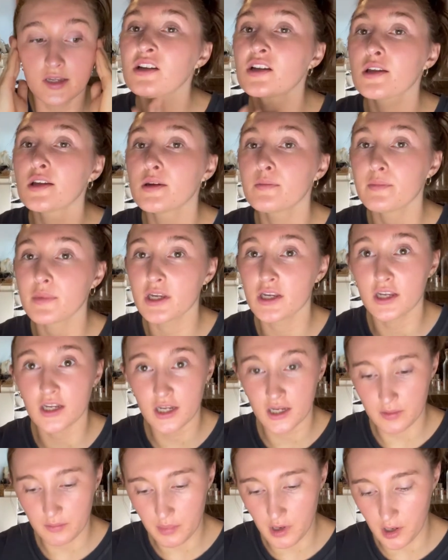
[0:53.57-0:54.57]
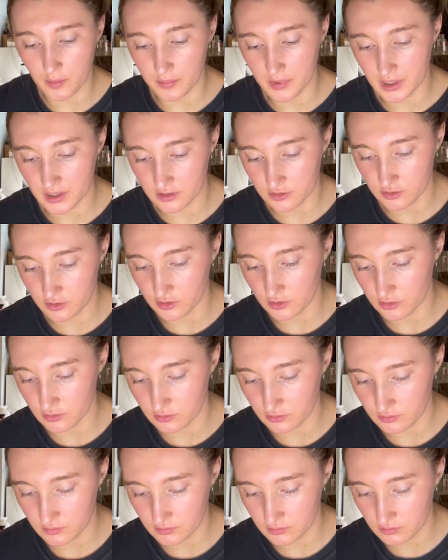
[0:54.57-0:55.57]
I may pop into
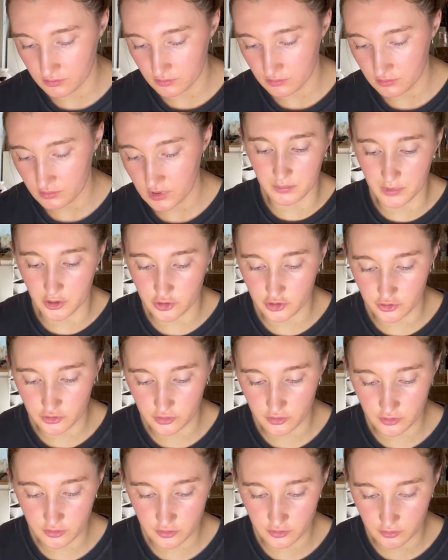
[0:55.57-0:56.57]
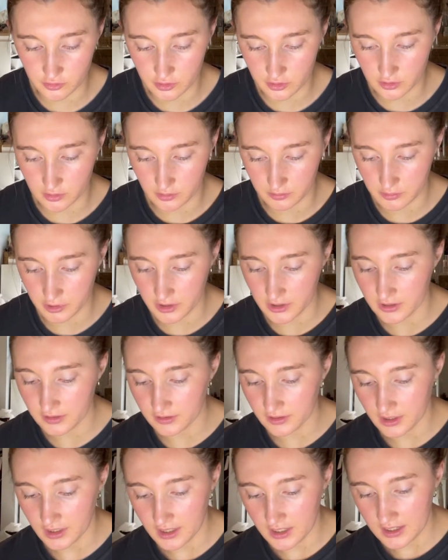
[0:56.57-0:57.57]
Marshall's or Home Goods,
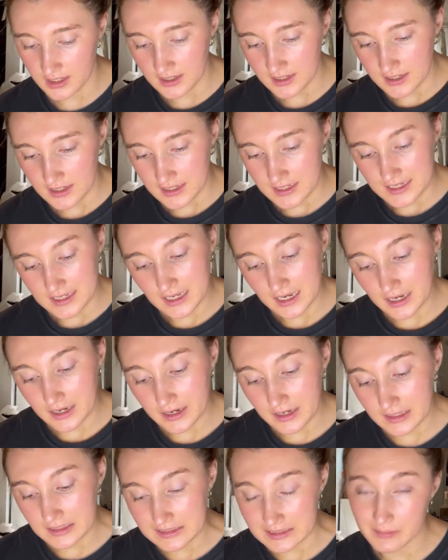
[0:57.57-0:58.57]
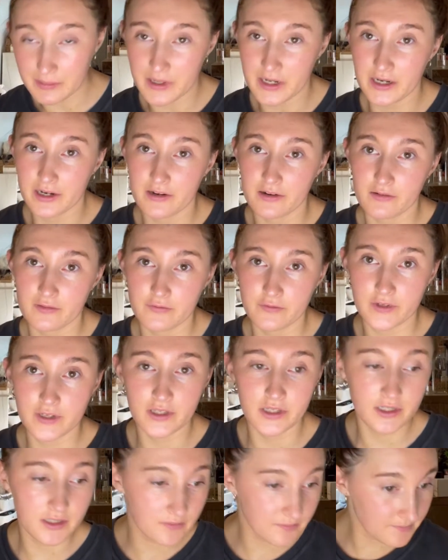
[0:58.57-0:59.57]
depending how I'm
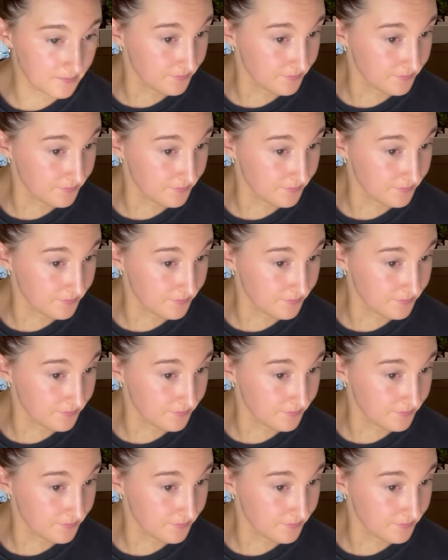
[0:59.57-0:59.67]
feeling.